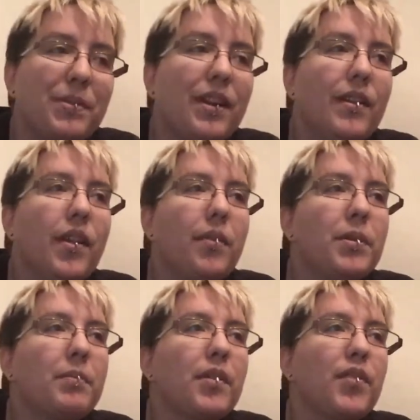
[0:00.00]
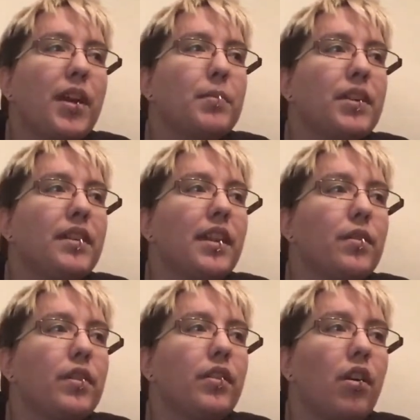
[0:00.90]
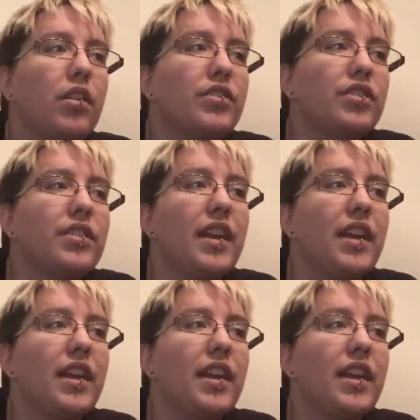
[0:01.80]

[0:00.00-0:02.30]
But I mean, my family, they don't acknowledge it.